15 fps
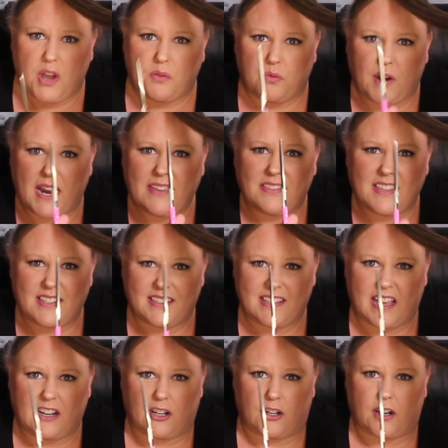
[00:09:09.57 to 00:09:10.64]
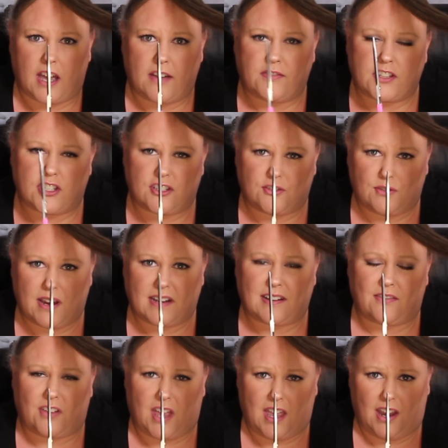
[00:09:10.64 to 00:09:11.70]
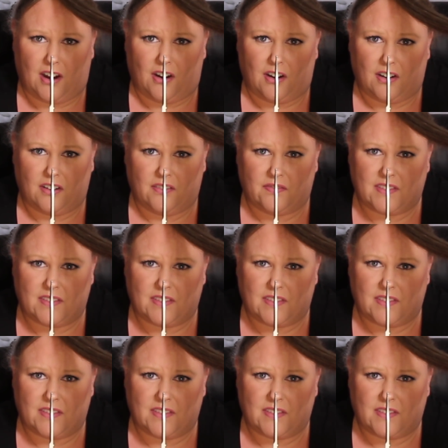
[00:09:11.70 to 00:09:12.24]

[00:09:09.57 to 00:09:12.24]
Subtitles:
right in the center of a strand of hair.